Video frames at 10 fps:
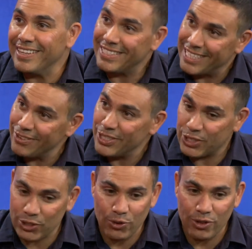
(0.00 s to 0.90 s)
this
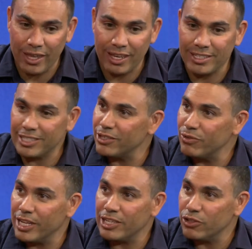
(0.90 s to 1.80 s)
series is a good thing just to
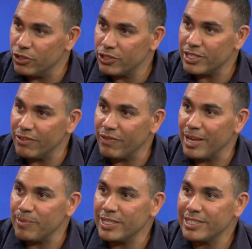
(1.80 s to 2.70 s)
reintroduce into
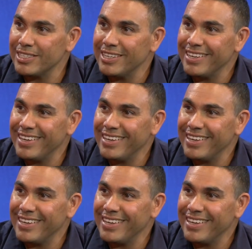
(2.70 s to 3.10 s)
families